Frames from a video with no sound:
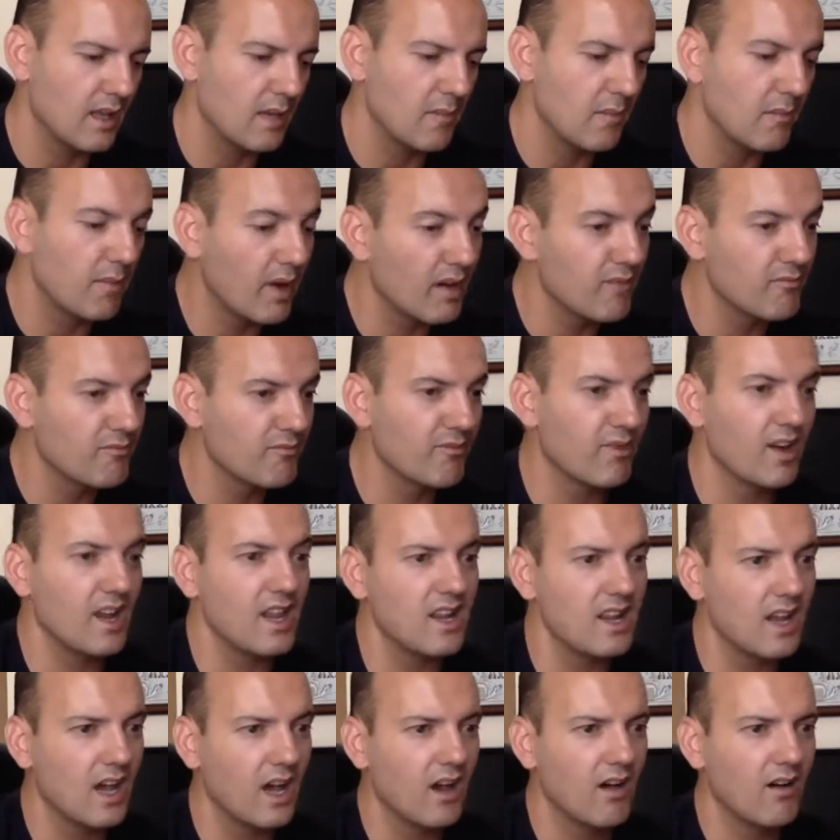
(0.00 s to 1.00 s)
But right
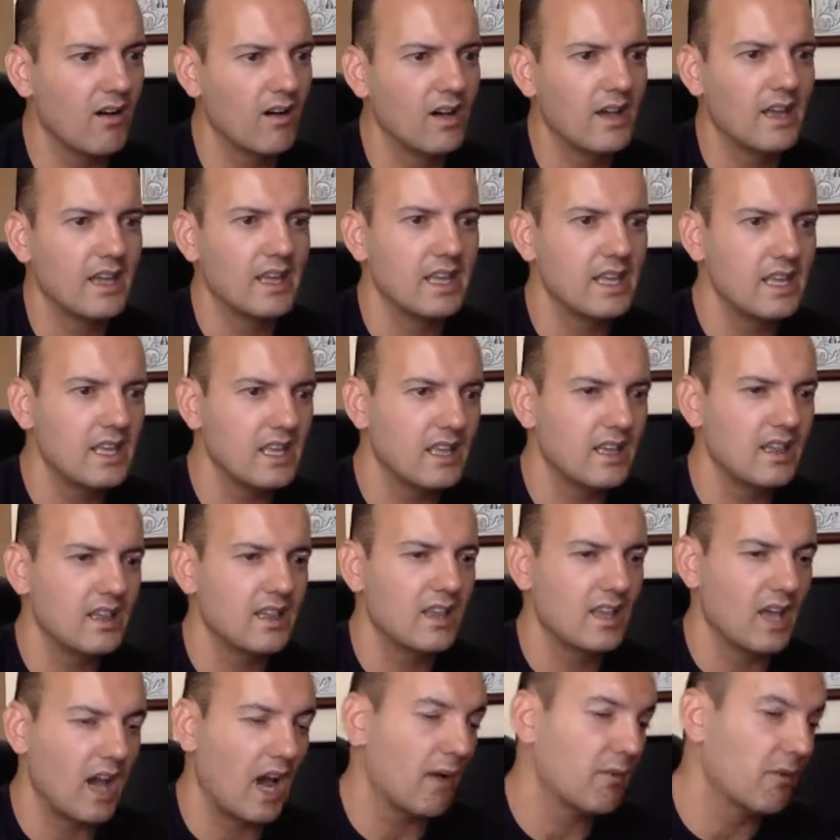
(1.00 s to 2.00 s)
now, in
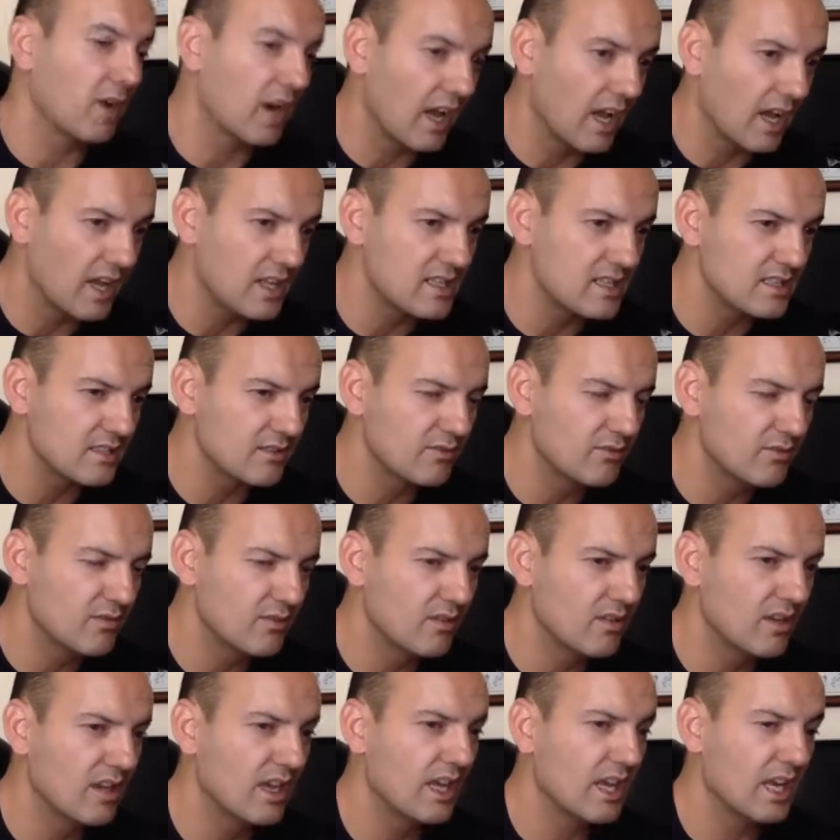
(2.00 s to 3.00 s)
our high
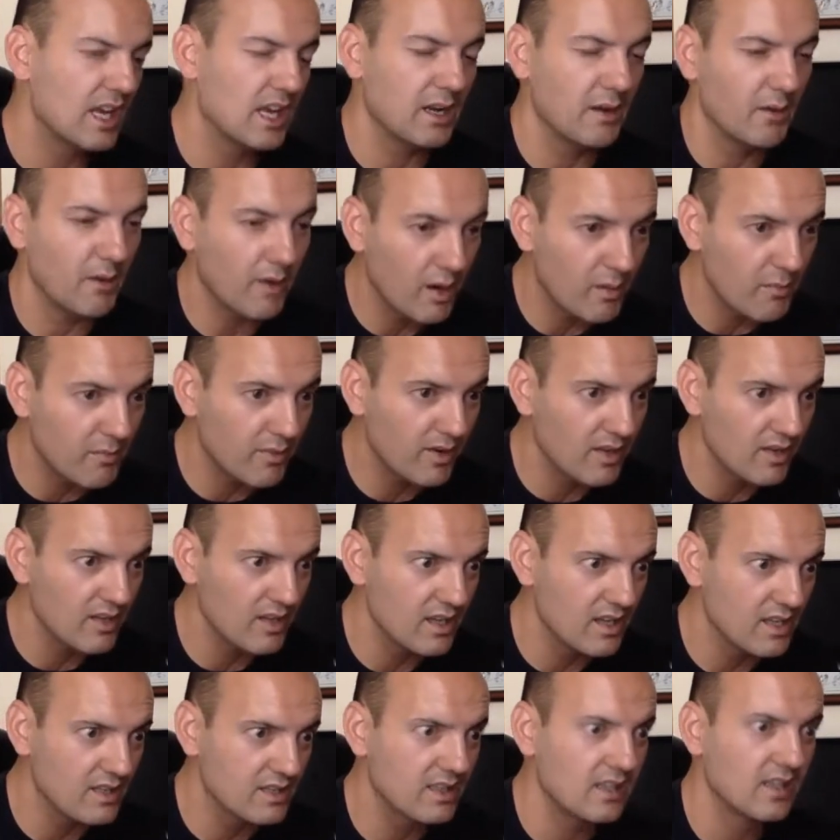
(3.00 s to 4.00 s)
school, in our
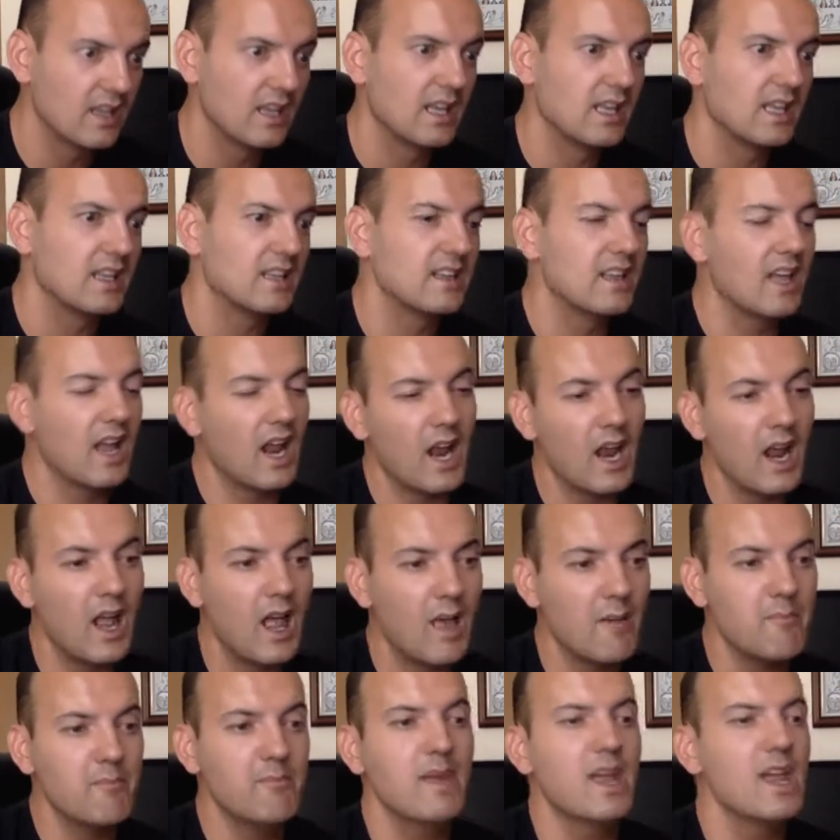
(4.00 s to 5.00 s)
project, there are
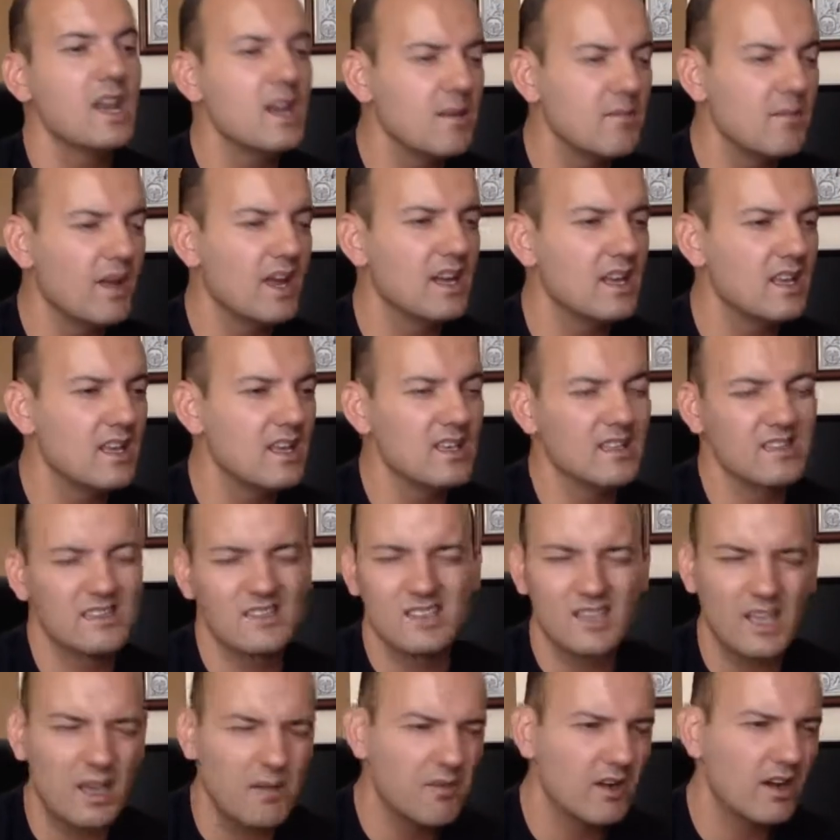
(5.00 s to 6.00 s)

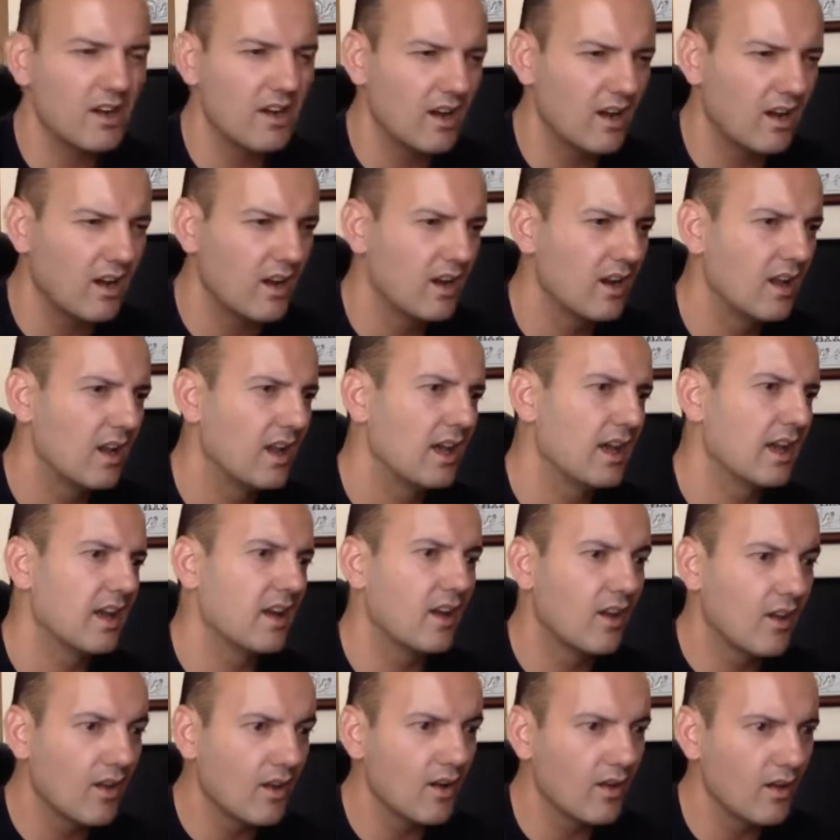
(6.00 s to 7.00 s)
several
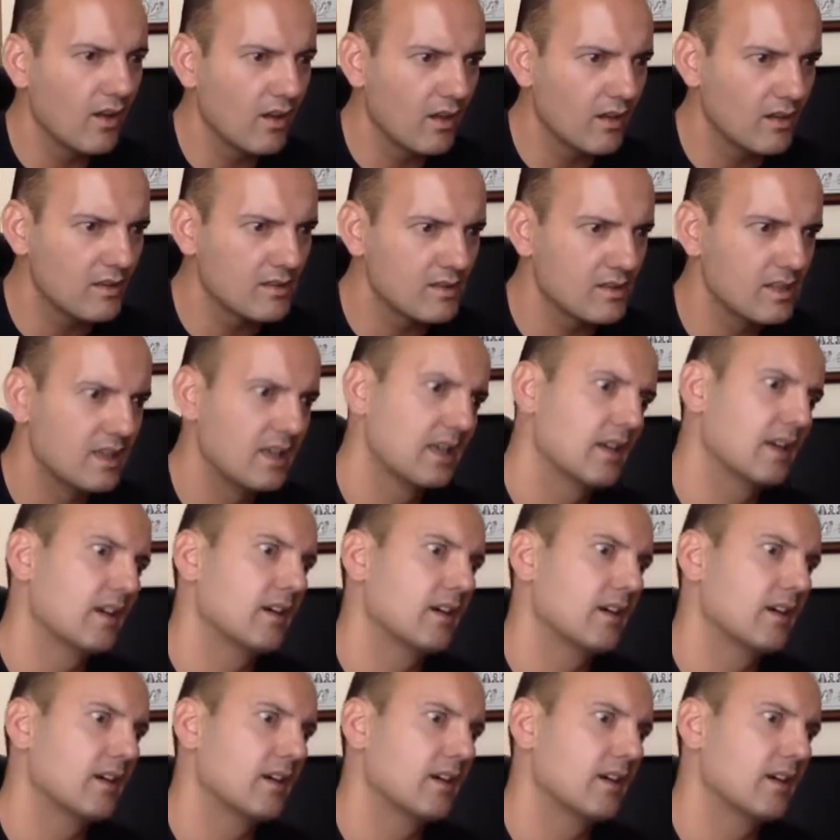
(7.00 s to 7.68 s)
girls